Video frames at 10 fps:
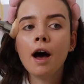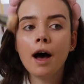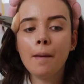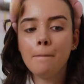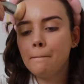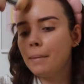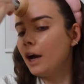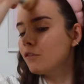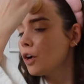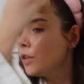but
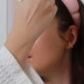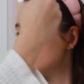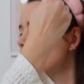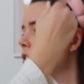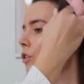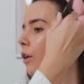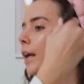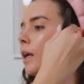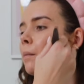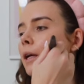I've got this new
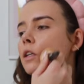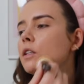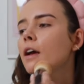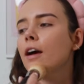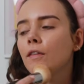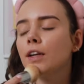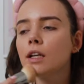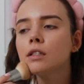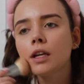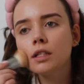cream and it's like I think
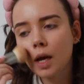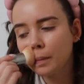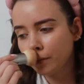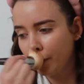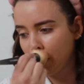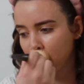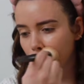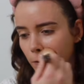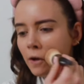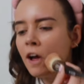it's like a type of
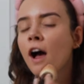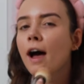retinol,